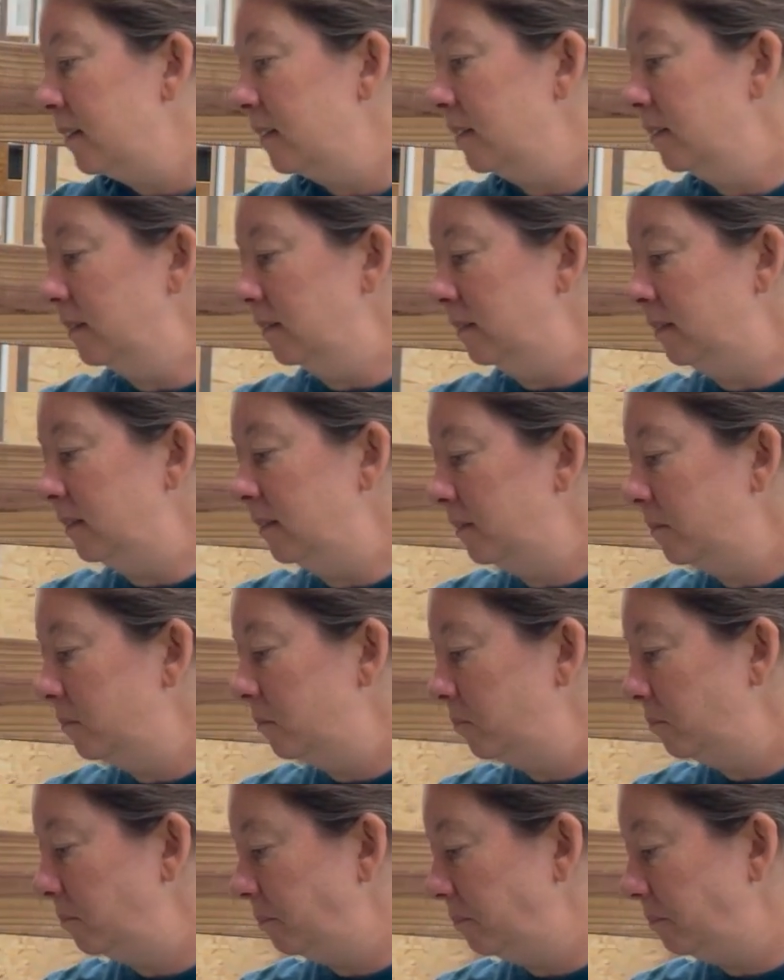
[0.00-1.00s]

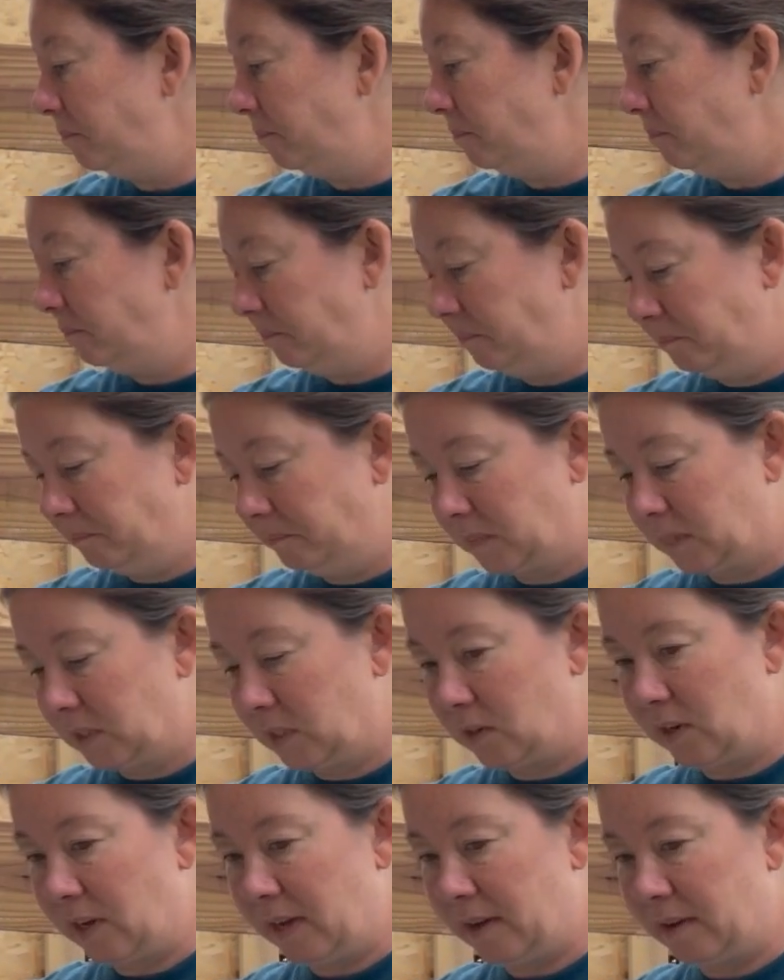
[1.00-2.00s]

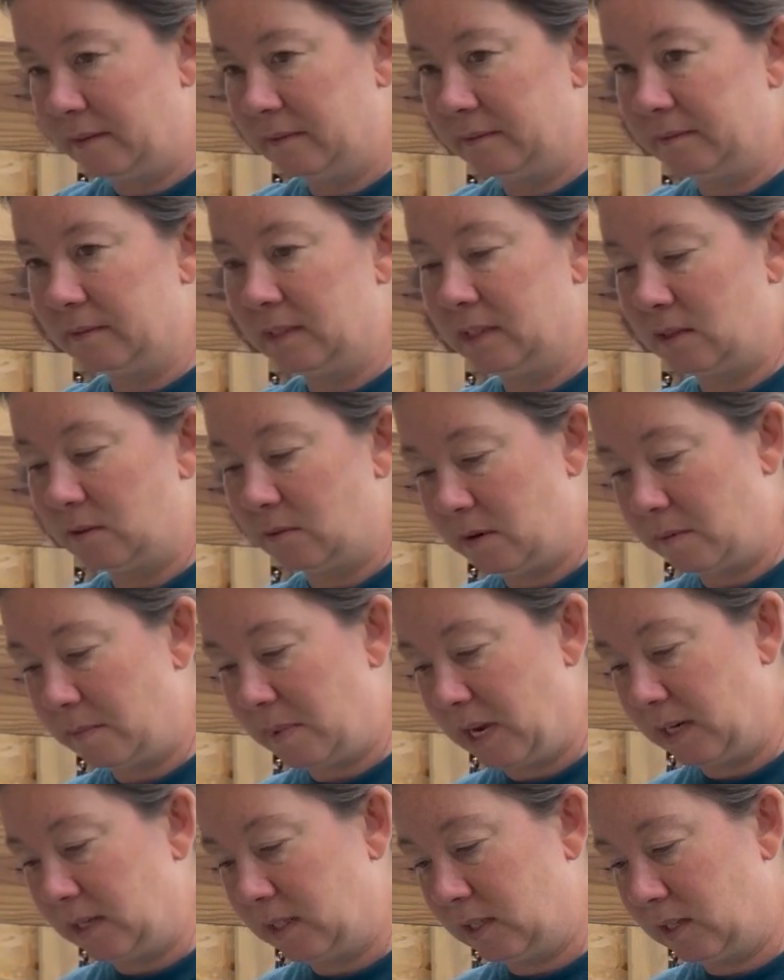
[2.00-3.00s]
okay, so what am I
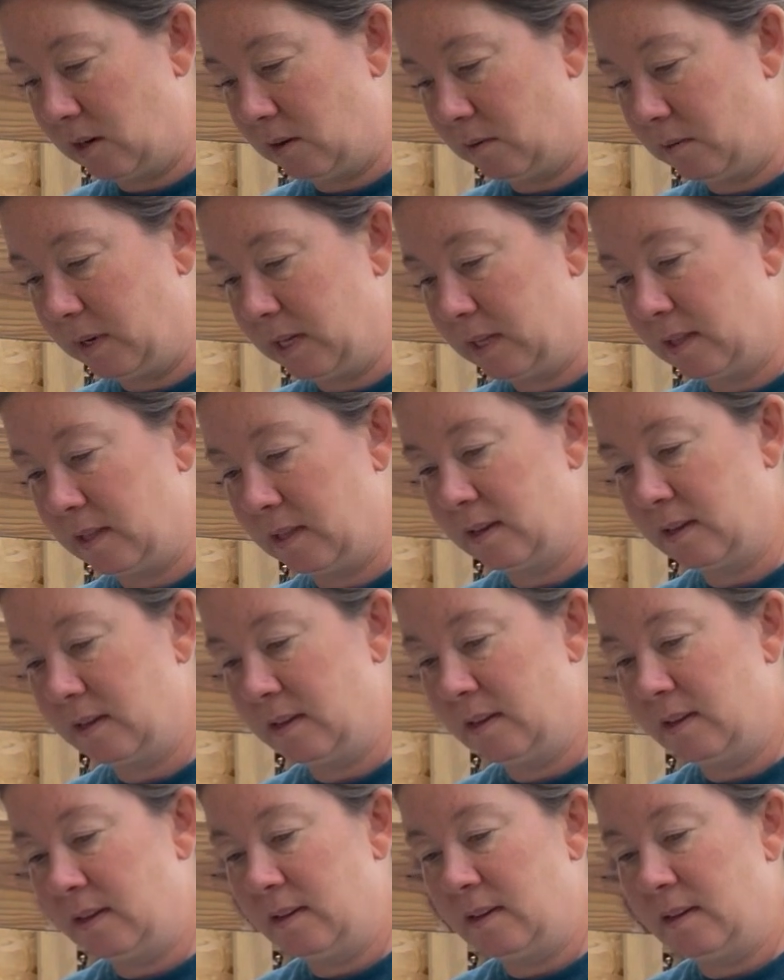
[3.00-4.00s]
gonna start with?
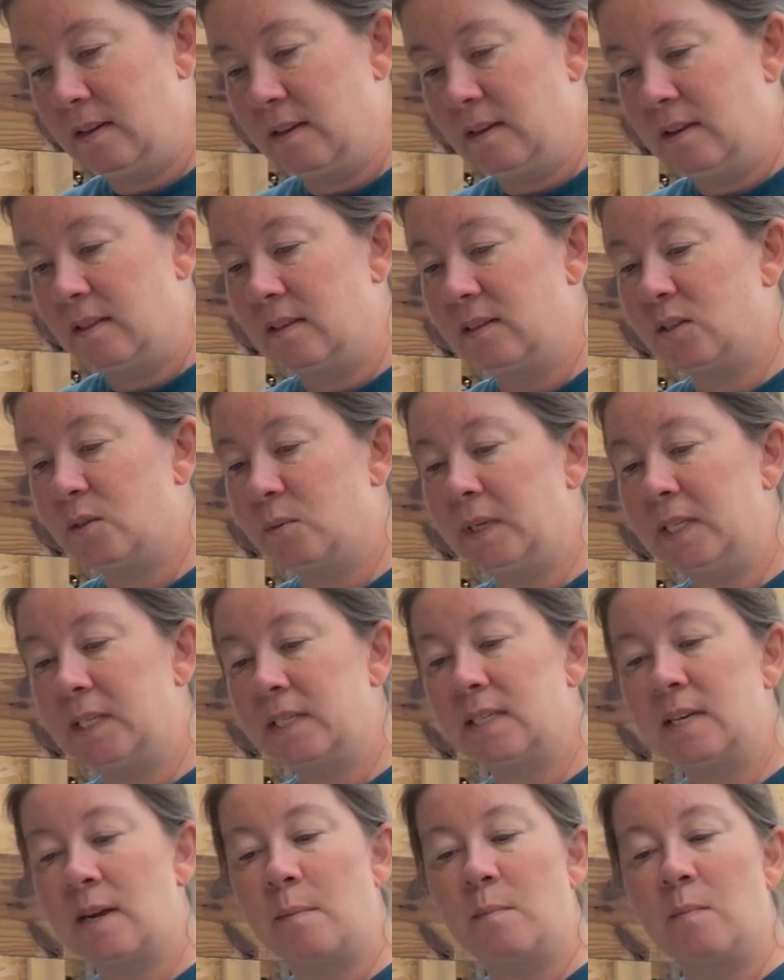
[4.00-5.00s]
The sweet
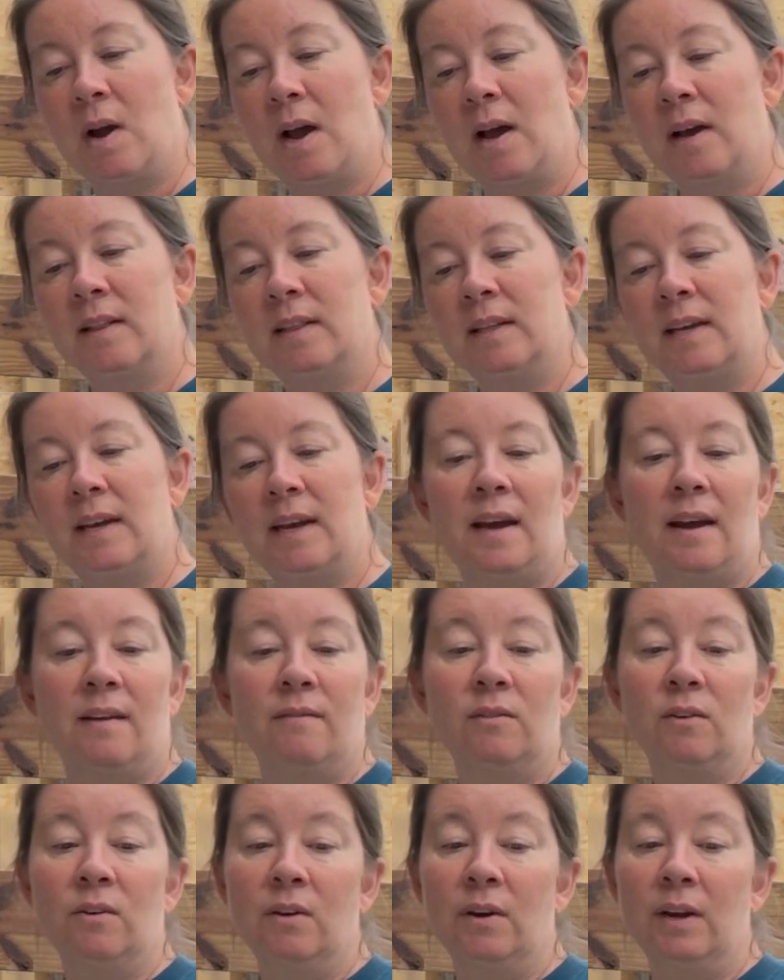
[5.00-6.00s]
stem broccoli I
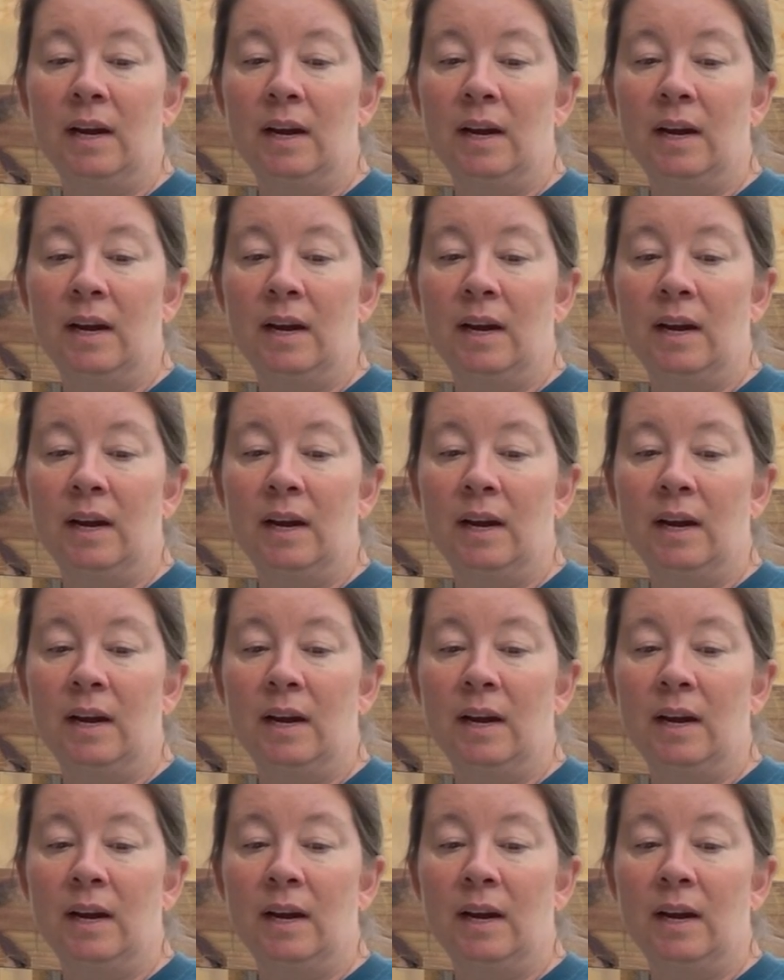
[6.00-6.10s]
have growing